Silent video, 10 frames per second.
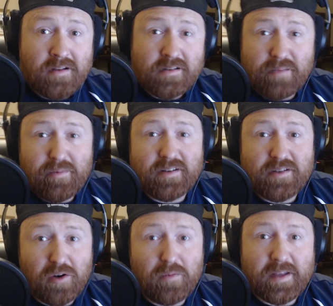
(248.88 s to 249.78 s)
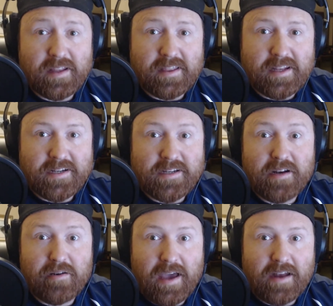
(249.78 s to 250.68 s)
Someone told me that the
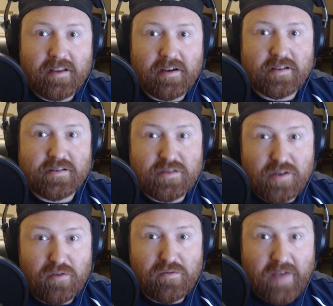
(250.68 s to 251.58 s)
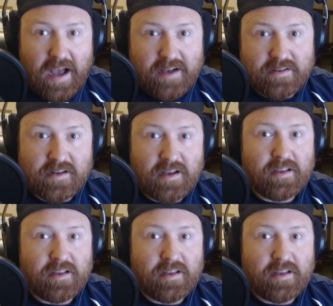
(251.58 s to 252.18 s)
Nintendo catalog is so vast